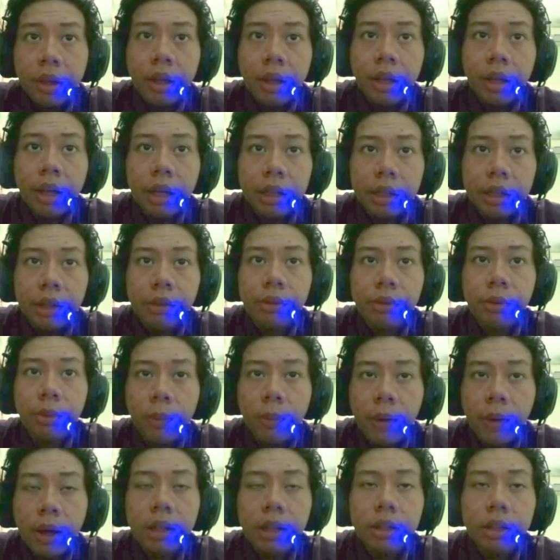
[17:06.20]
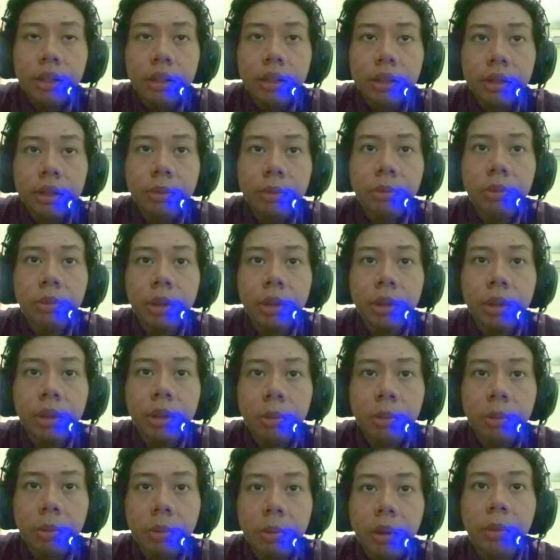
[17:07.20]
and this 1
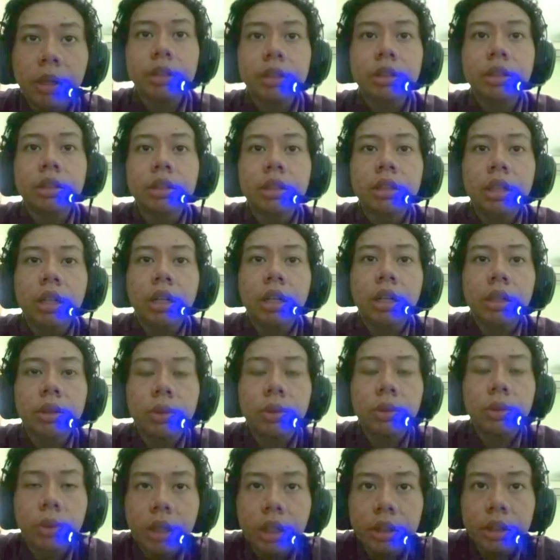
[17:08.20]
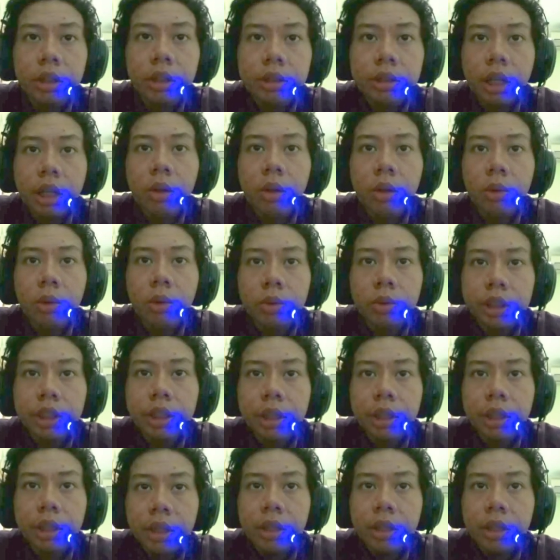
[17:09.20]
multiplied by this to the CrO3.
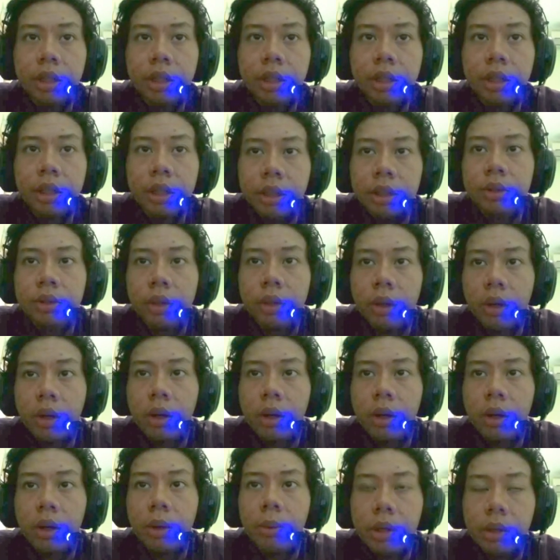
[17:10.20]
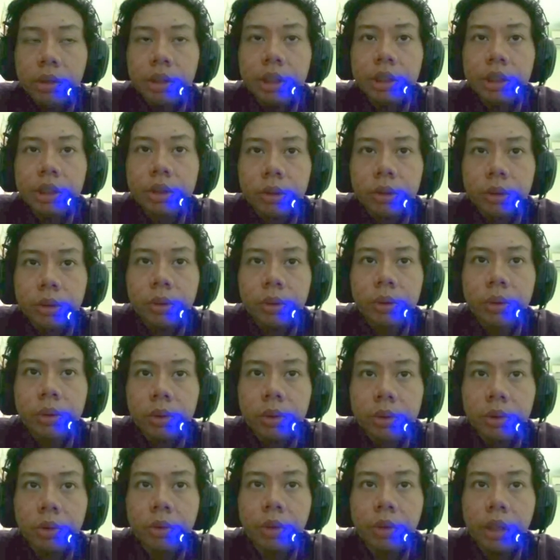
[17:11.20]
So we don't need
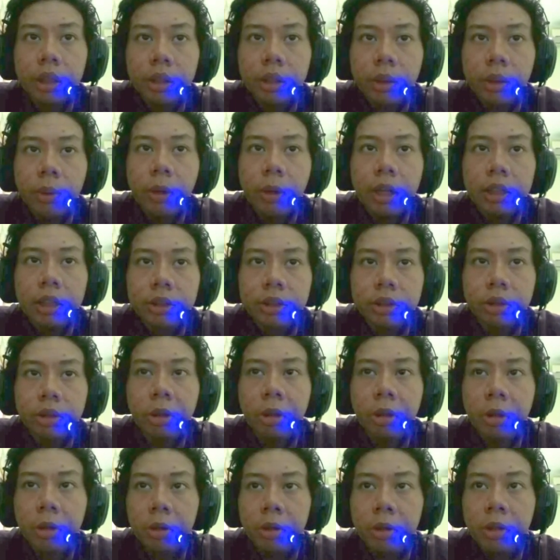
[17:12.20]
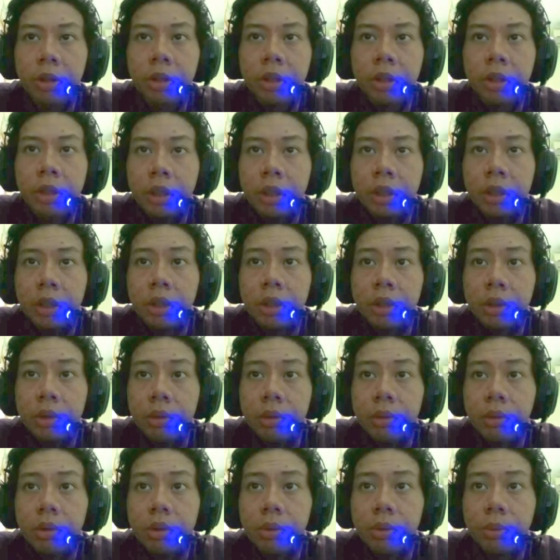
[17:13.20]
to write the 1, so
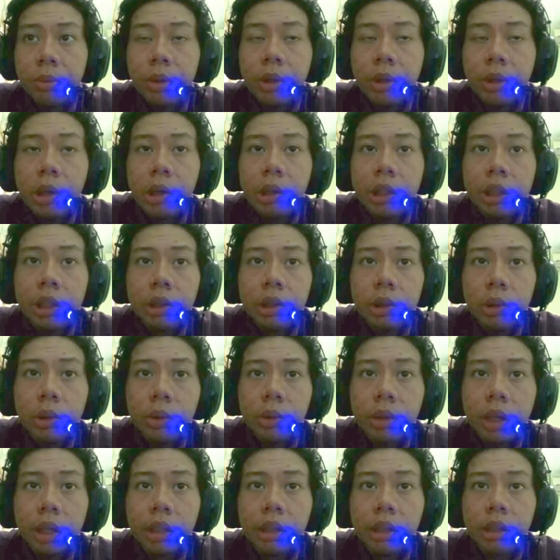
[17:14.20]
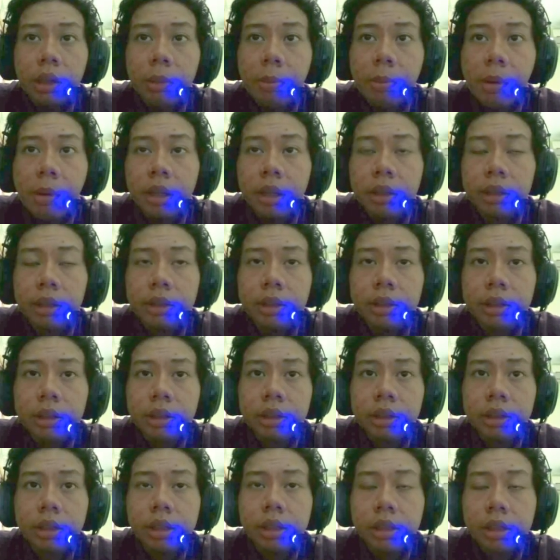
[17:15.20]
we don't need to write the
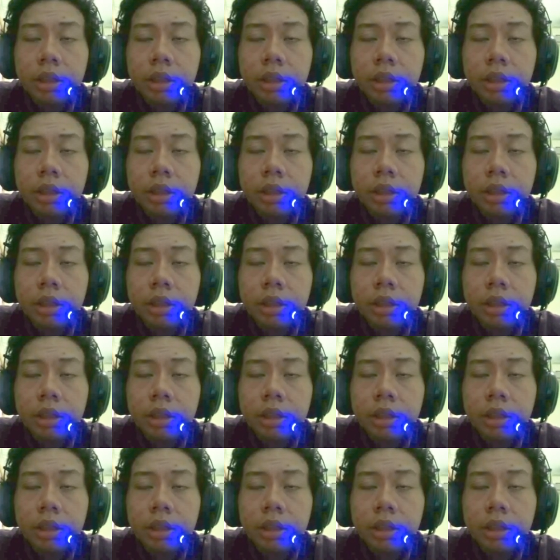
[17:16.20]
parentheses